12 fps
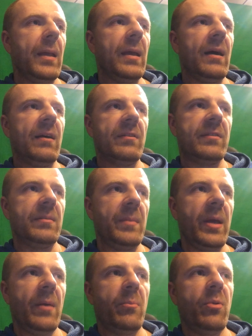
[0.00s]
yeah, Sim
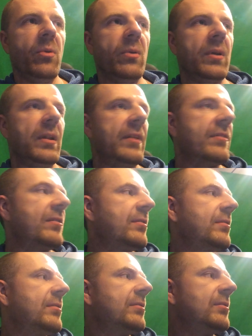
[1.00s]
Airport.
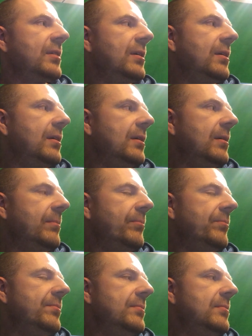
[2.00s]
Let's um,
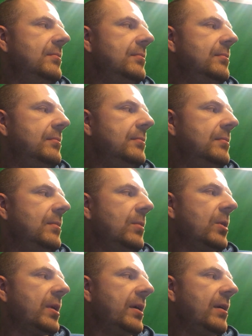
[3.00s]

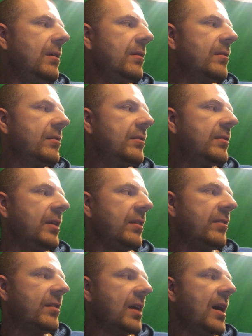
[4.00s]
what else?
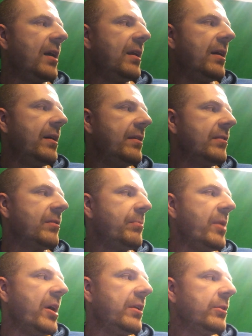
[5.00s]
City Skylines,
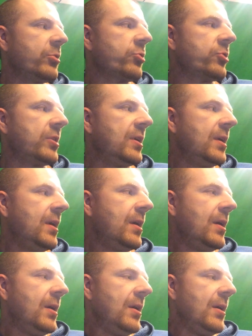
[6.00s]
Banished,
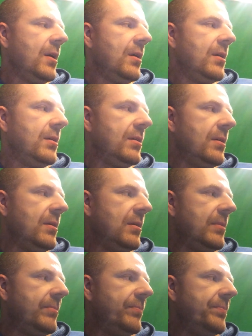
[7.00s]

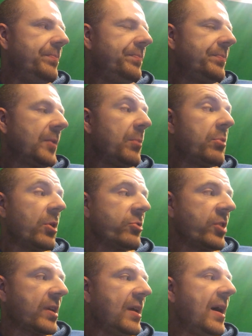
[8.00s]
um,
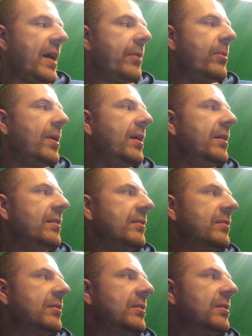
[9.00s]
Project High
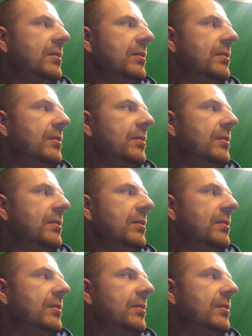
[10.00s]
Rise,